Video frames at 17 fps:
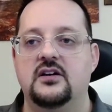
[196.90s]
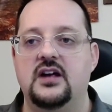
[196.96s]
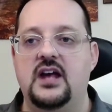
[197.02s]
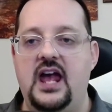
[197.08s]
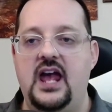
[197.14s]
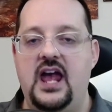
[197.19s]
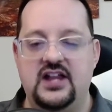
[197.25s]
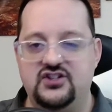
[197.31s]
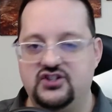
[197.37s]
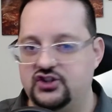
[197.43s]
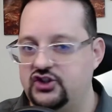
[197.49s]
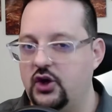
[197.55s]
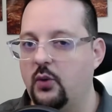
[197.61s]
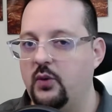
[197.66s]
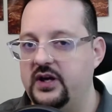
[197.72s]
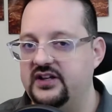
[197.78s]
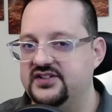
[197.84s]
it's
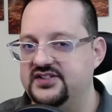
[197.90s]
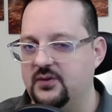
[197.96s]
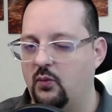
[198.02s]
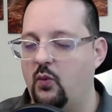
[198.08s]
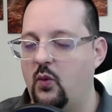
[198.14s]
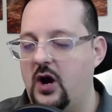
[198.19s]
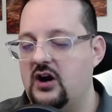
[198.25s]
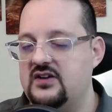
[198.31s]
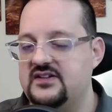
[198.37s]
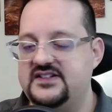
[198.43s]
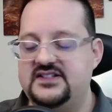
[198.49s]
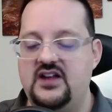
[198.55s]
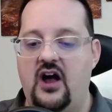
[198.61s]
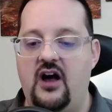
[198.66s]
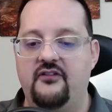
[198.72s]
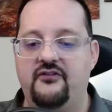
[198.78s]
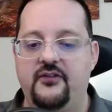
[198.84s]
doing some weird
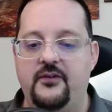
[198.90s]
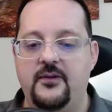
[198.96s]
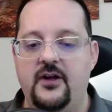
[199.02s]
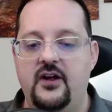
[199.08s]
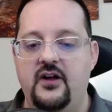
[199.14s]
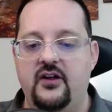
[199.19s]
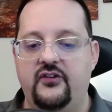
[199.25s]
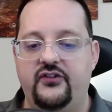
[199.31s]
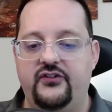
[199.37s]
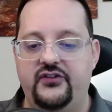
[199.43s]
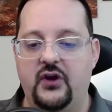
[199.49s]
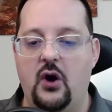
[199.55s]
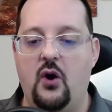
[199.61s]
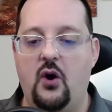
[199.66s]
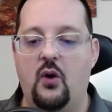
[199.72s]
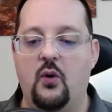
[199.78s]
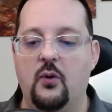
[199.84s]
stuff.
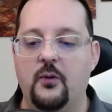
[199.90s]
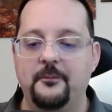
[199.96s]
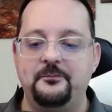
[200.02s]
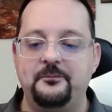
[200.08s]
So